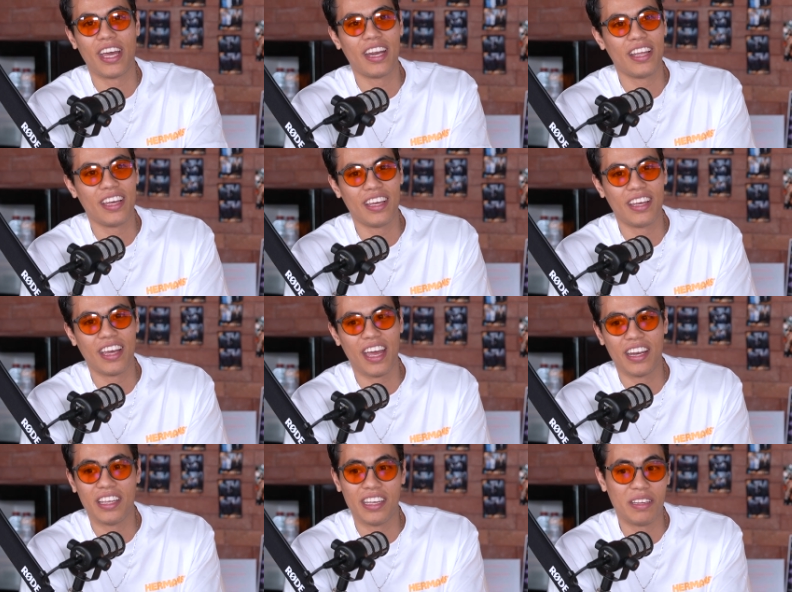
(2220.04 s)

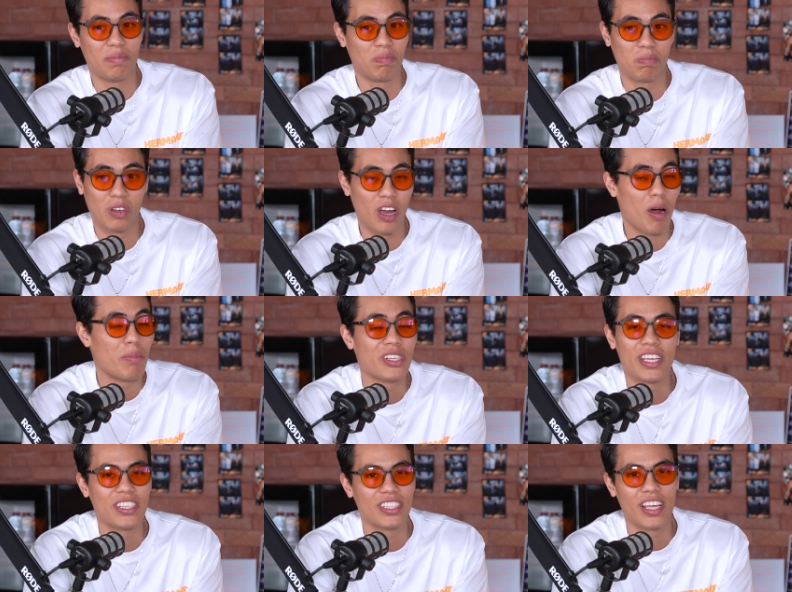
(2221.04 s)
any
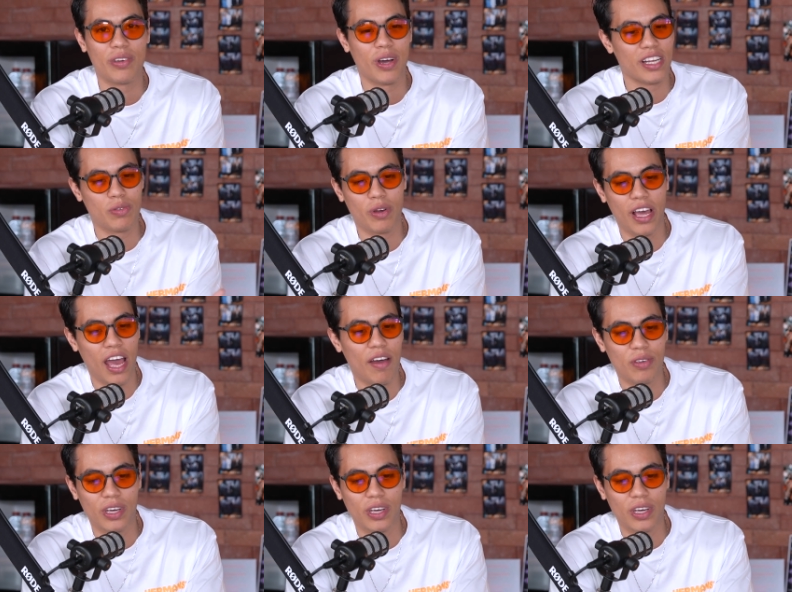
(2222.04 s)
conversations that you guys want to have,